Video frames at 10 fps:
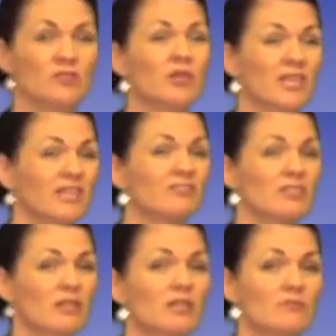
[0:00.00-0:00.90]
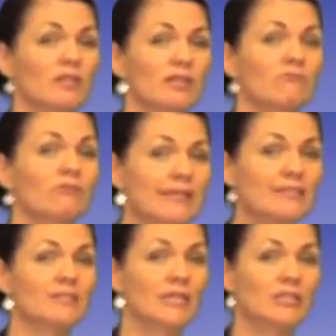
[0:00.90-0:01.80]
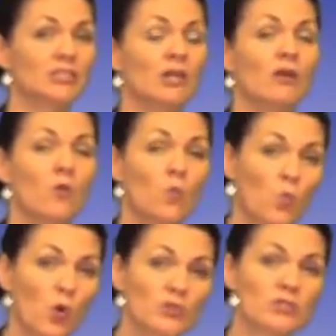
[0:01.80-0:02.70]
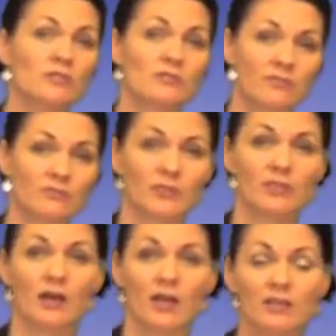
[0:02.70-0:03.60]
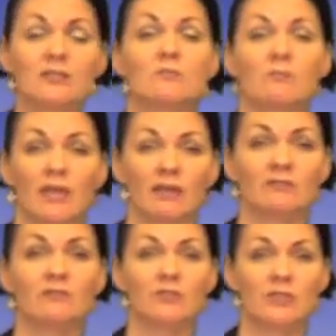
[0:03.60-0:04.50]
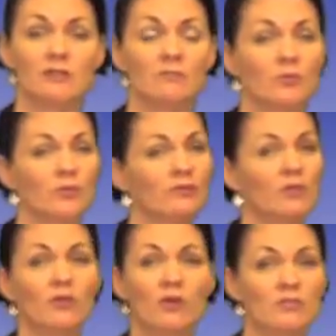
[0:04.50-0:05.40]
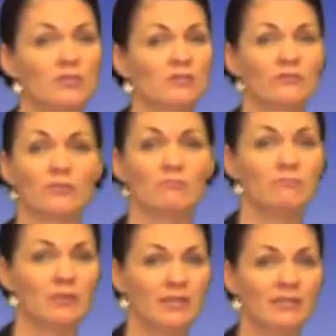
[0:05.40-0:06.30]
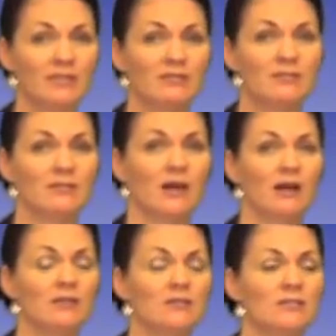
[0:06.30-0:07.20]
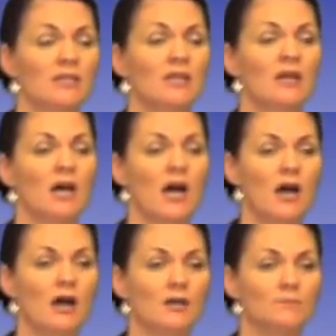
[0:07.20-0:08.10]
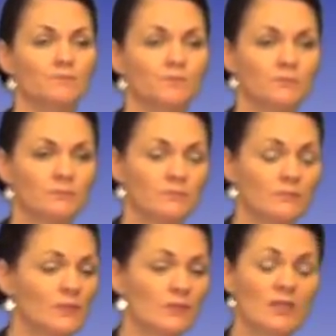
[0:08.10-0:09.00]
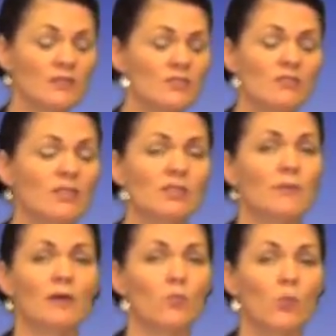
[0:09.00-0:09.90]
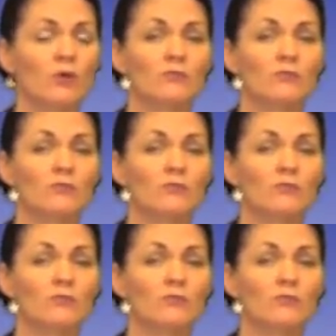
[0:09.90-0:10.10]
do here is really research what different colours mean. For example, there are lots of different meanings to colours, and to think about